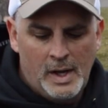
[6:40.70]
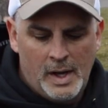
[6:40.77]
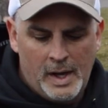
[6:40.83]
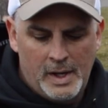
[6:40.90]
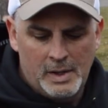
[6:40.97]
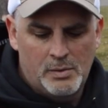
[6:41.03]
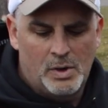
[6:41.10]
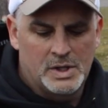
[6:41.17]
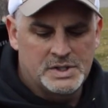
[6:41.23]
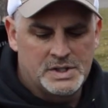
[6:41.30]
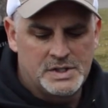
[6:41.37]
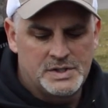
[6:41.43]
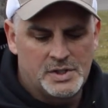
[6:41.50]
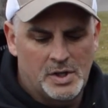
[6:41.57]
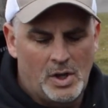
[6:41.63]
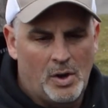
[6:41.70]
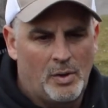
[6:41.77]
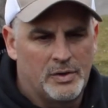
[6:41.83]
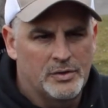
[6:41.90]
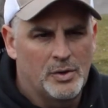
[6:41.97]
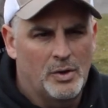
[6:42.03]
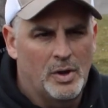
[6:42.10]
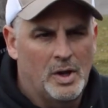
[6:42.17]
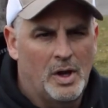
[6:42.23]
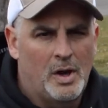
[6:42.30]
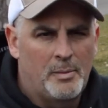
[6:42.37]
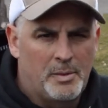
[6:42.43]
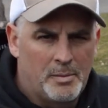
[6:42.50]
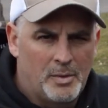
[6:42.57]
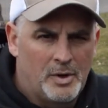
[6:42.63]
any questions, you can always go to the
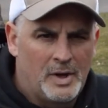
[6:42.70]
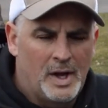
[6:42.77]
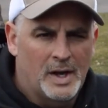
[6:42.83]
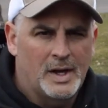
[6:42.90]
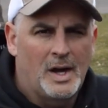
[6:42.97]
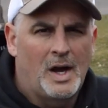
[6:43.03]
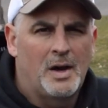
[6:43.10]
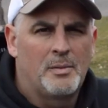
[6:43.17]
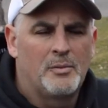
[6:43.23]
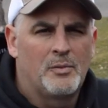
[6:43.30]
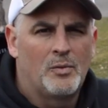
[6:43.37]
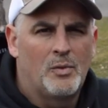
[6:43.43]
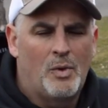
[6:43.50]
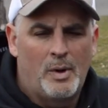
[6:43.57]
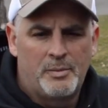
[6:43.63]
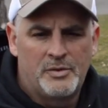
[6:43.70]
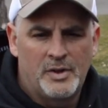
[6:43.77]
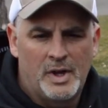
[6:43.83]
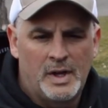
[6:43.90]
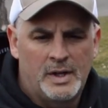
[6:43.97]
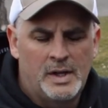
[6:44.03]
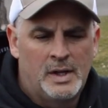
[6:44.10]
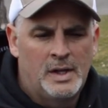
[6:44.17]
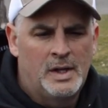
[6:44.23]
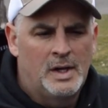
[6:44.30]
humminbird.com website.